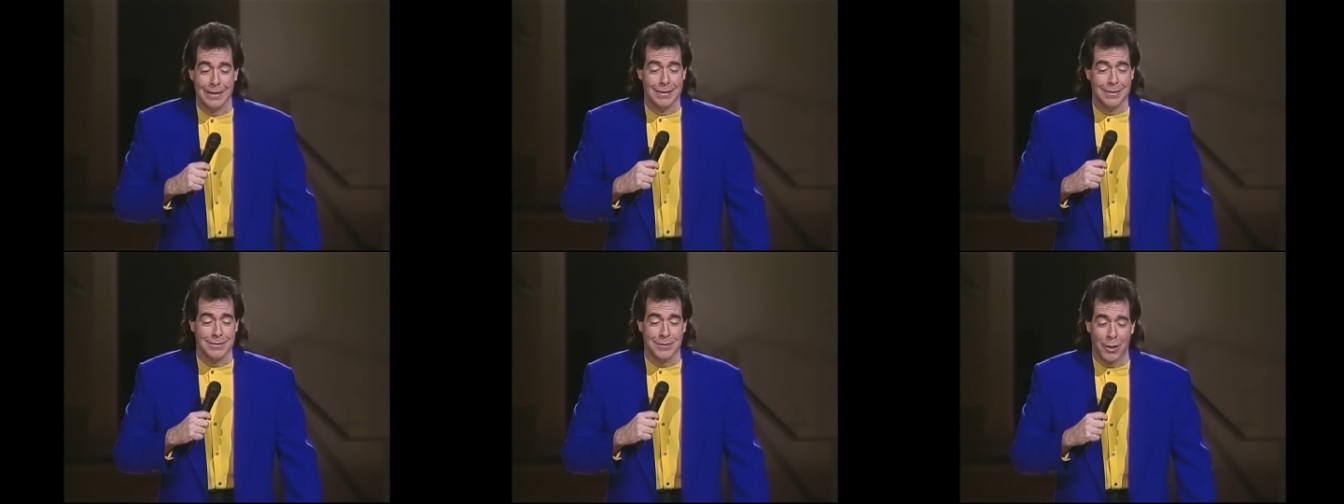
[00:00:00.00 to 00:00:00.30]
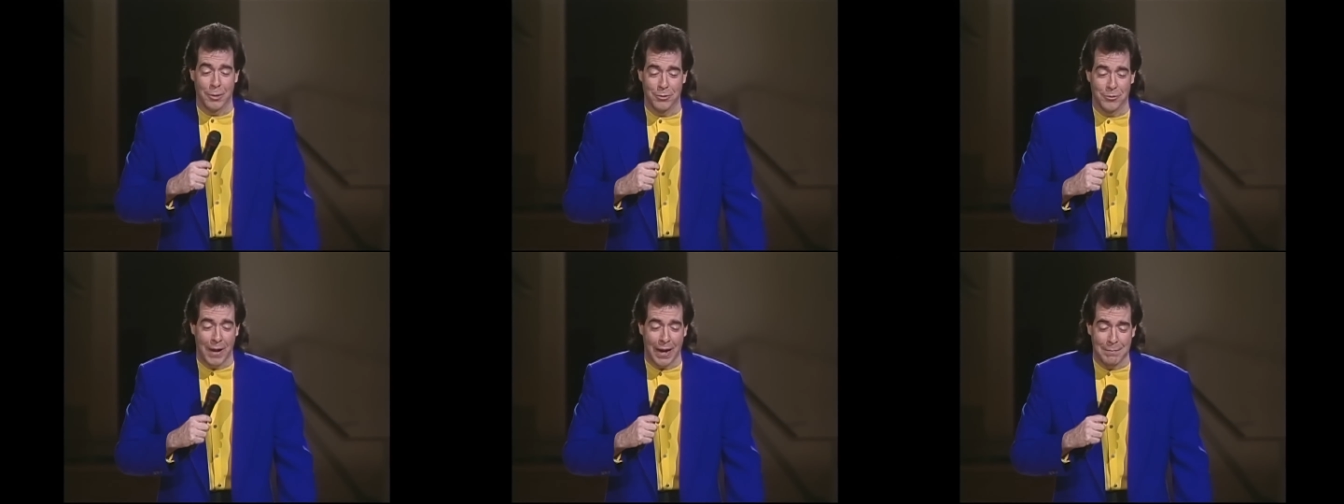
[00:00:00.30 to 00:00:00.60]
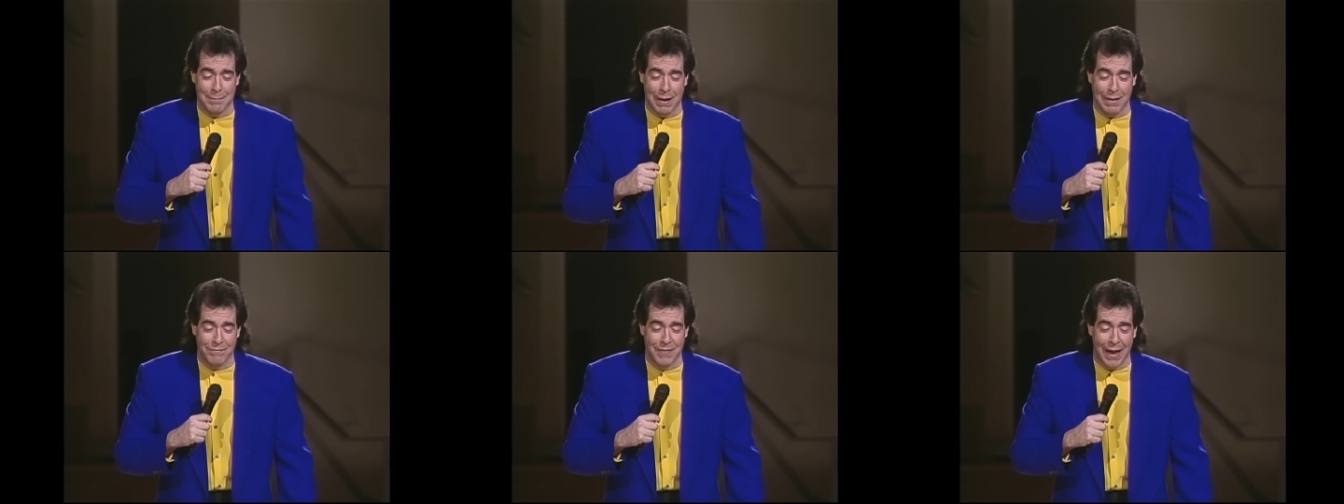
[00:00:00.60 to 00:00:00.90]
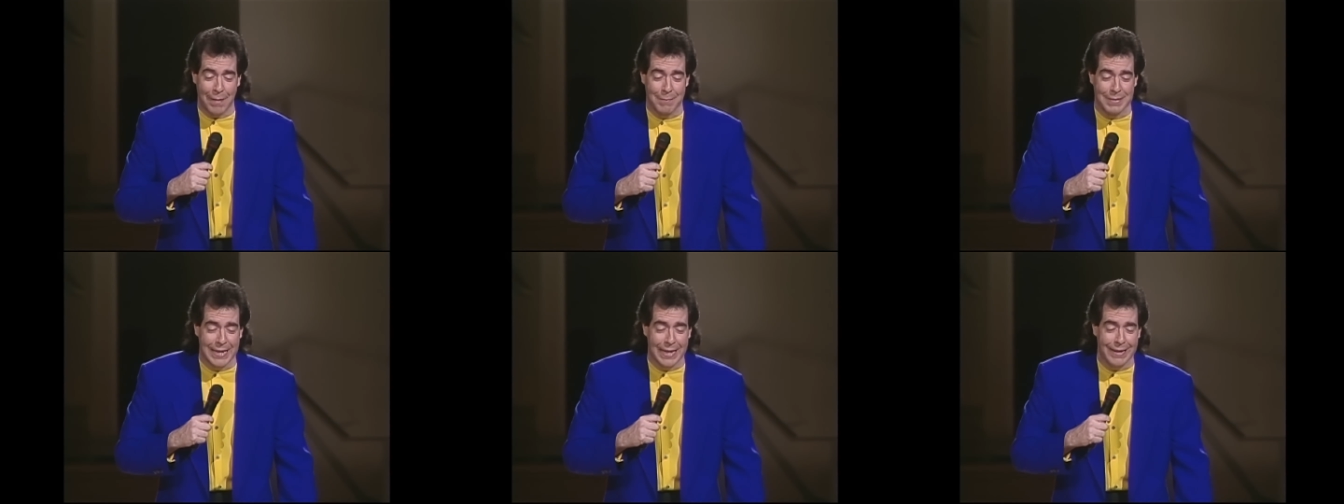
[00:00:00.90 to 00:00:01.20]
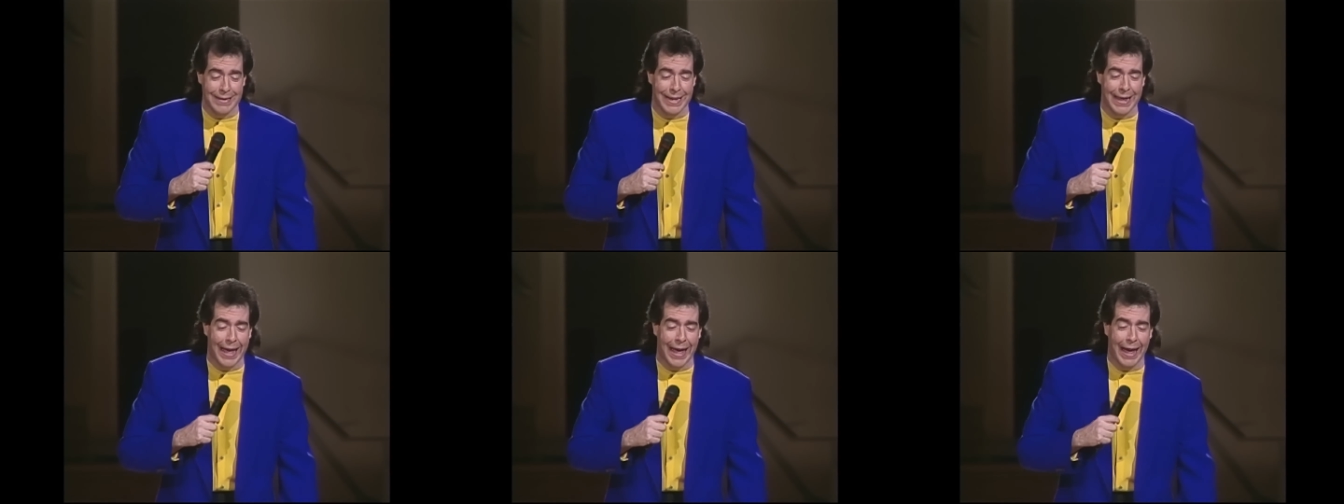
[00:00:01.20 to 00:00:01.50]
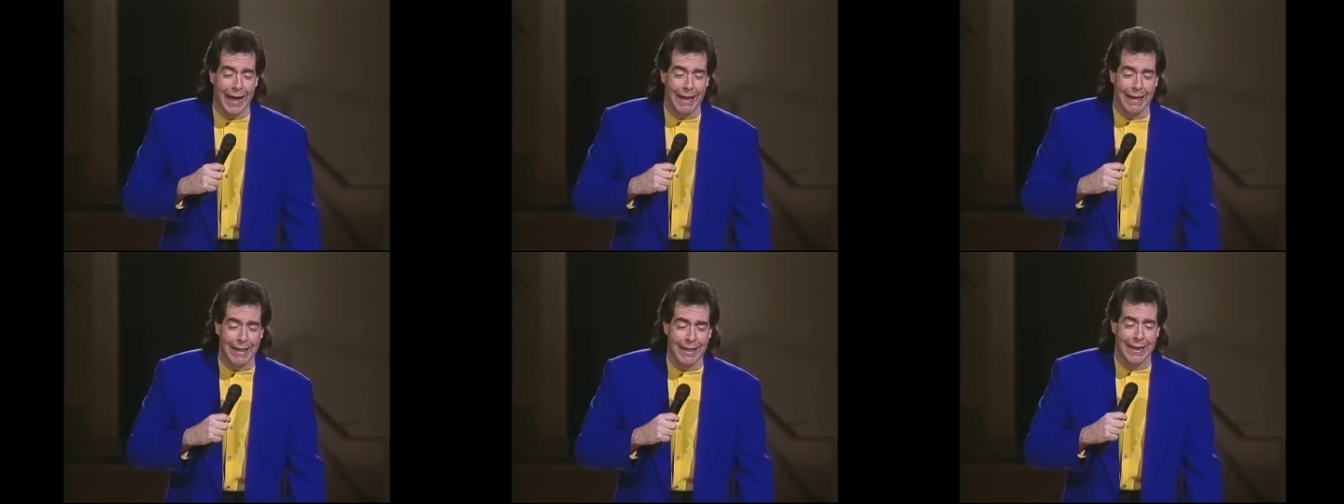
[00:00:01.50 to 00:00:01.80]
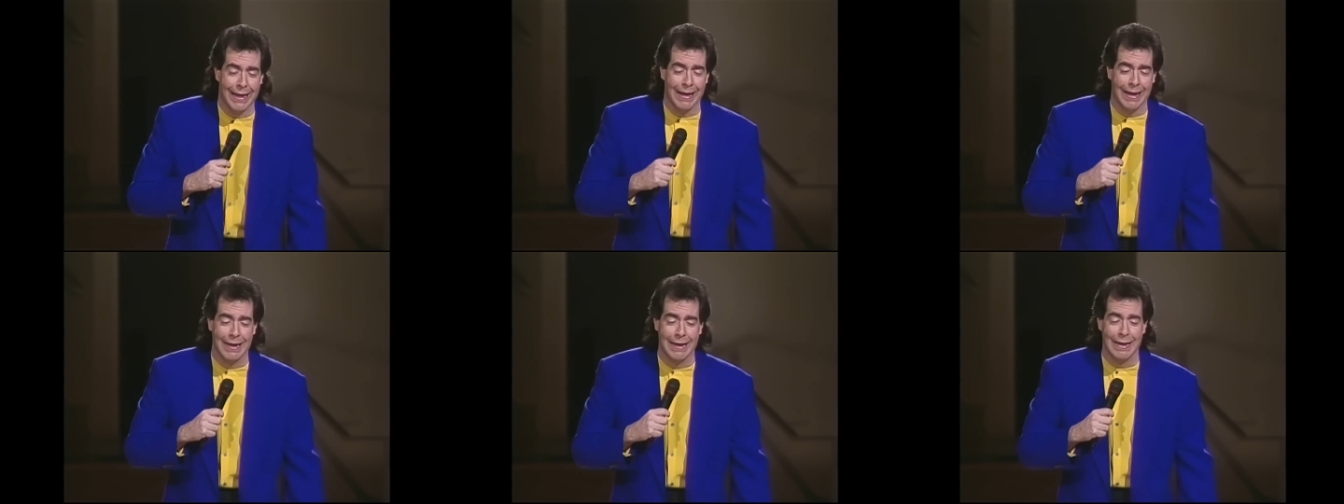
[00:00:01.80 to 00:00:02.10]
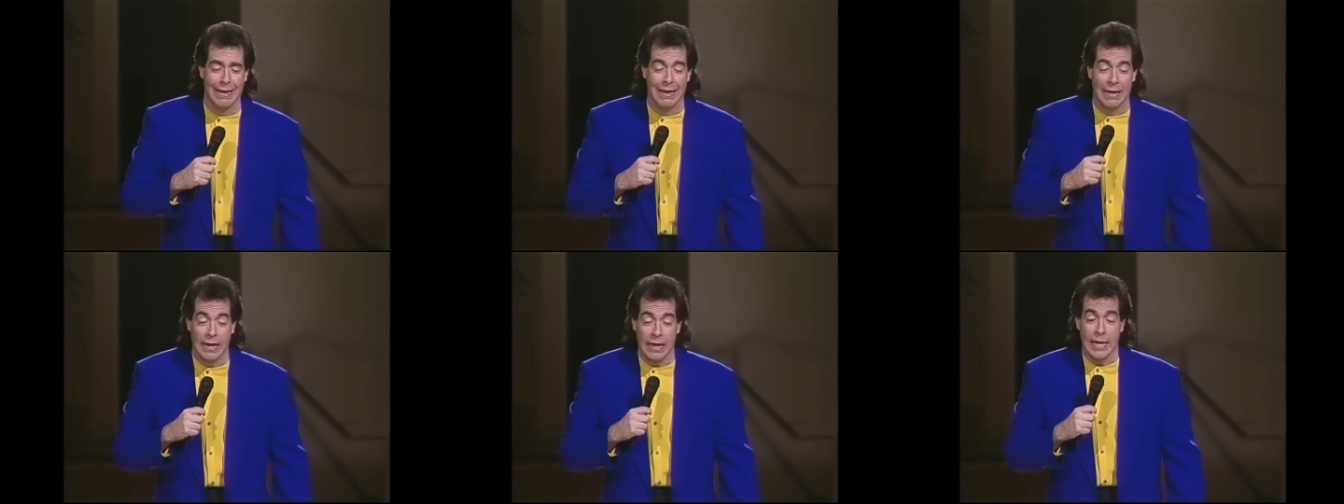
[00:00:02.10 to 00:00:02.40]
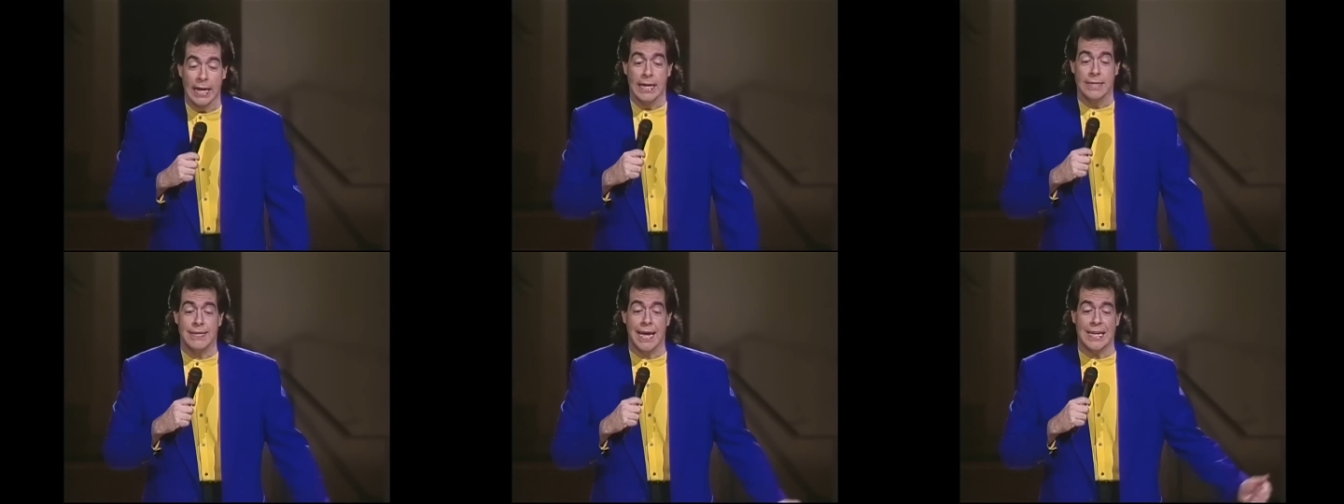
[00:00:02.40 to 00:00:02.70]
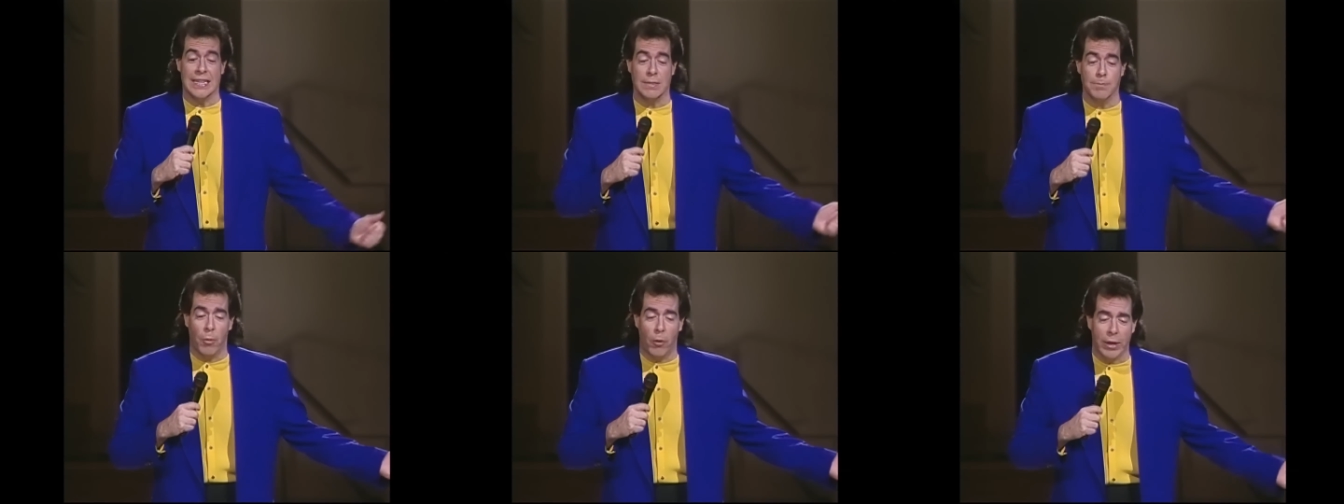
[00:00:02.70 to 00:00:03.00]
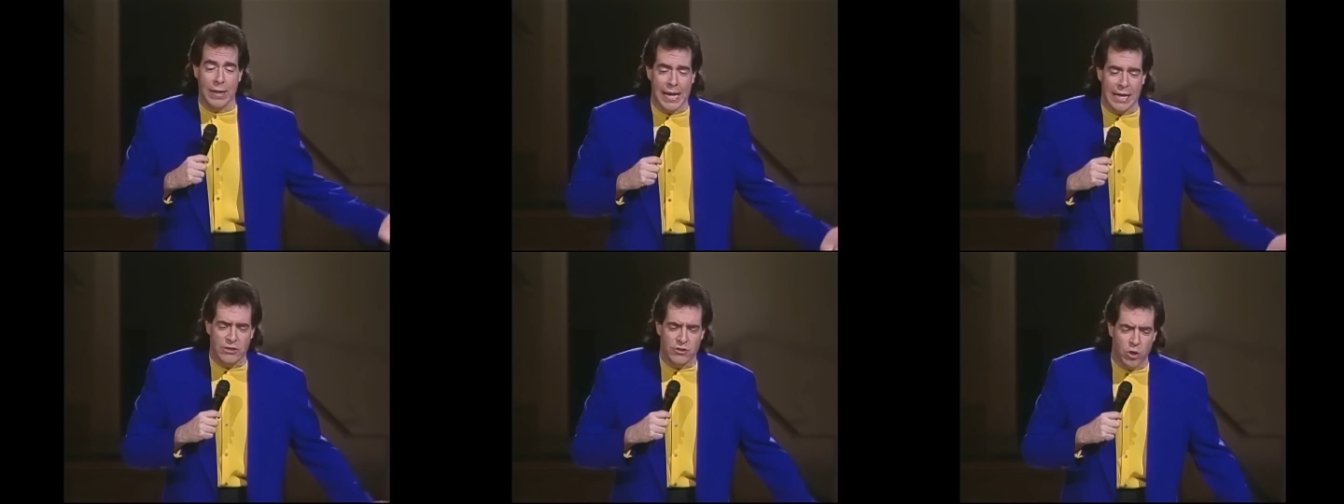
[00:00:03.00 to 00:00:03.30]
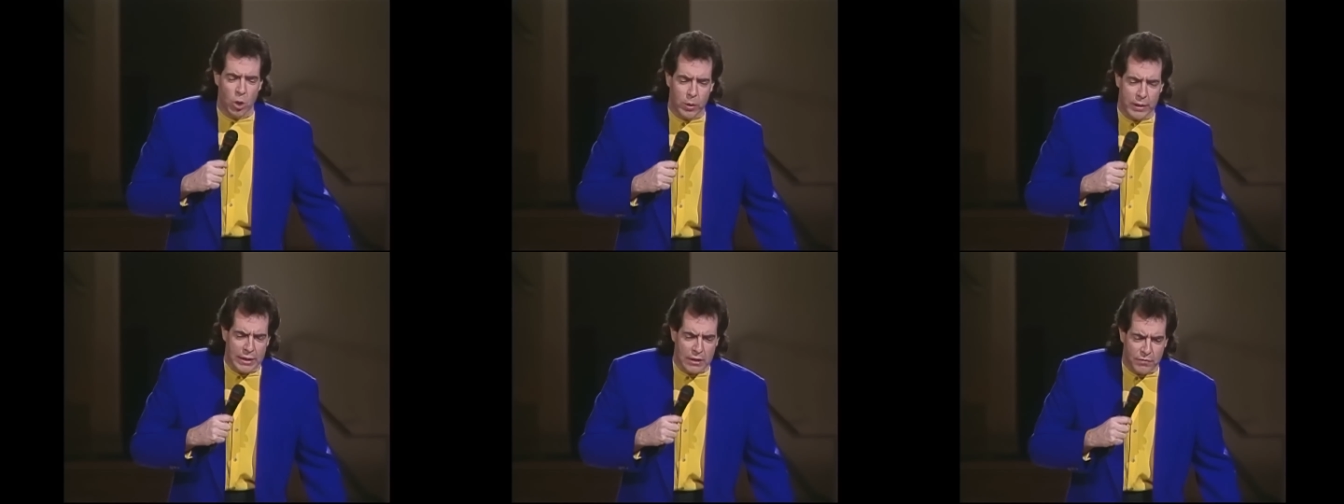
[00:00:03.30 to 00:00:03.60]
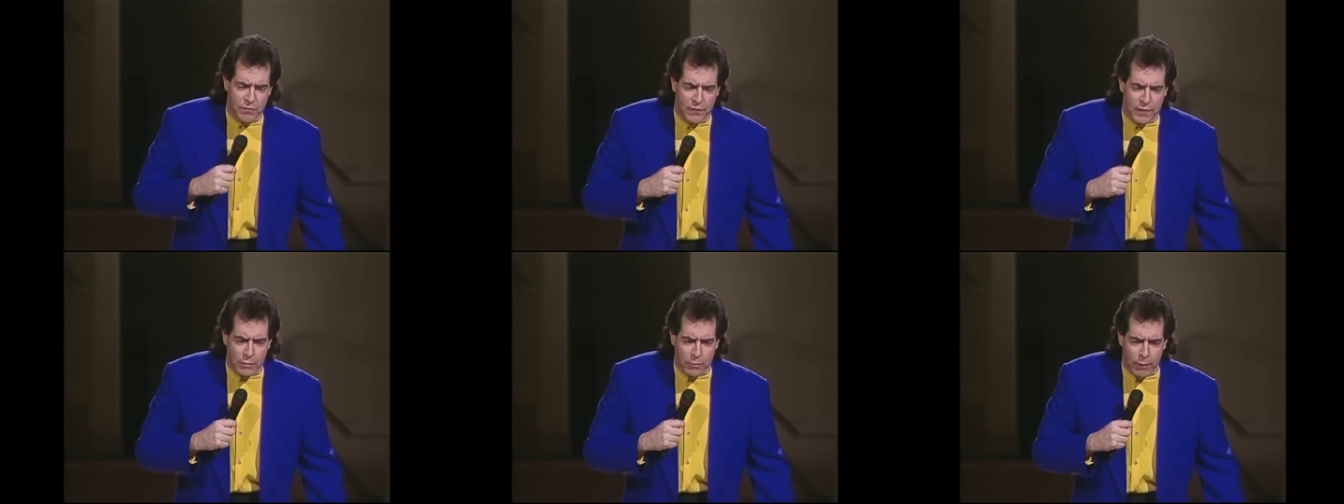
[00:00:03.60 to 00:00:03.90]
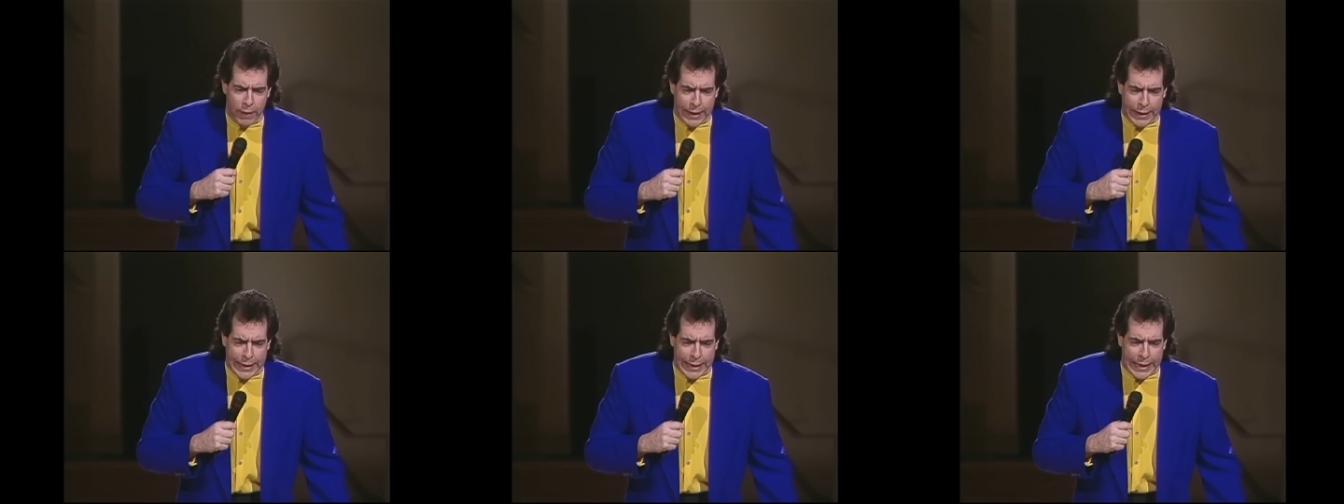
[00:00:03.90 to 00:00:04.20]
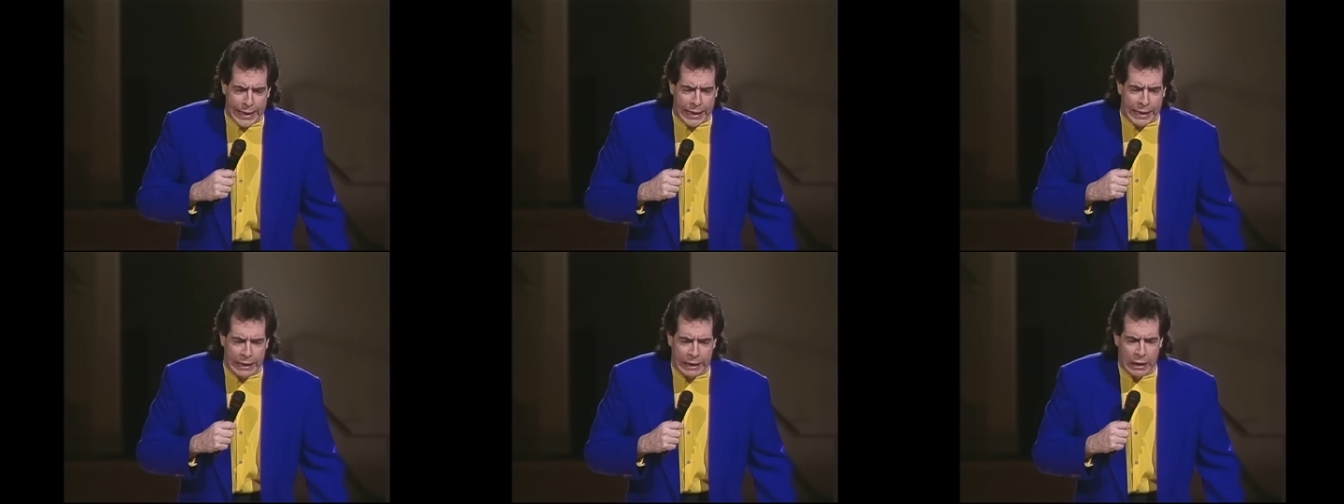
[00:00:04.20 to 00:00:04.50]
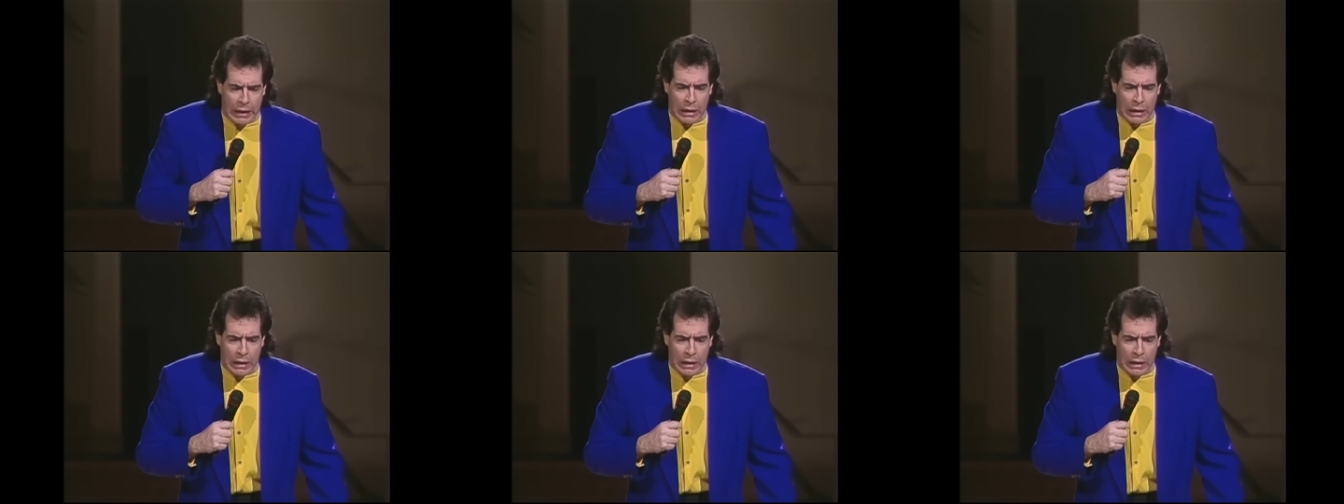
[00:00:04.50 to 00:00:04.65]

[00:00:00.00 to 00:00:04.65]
Don't drag my family down to hell. Take the boy next door, he'll fit right in.